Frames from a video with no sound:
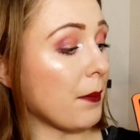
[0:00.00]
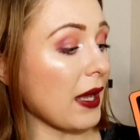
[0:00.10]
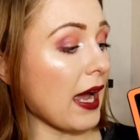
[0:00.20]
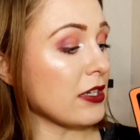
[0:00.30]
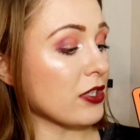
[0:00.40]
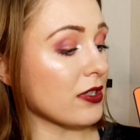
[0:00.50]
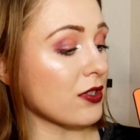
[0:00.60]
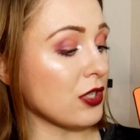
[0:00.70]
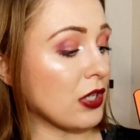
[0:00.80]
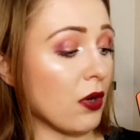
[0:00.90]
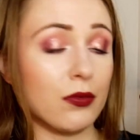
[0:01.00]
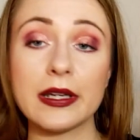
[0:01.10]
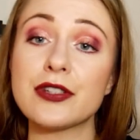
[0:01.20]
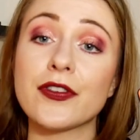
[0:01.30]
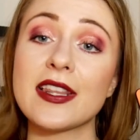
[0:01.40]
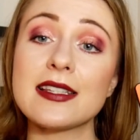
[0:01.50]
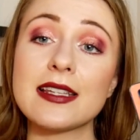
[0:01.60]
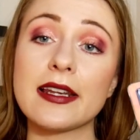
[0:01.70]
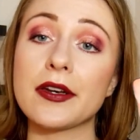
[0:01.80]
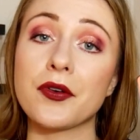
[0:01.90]
but I just don't reach for this
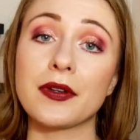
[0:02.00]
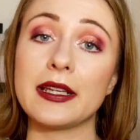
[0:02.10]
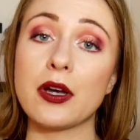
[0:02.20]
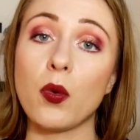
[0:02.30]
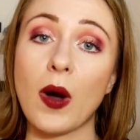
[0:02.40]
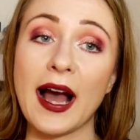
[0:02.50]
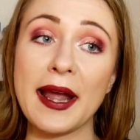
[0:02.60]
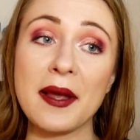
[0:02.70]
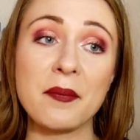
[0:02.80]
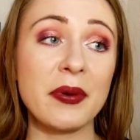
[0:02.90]
and I don't really know why,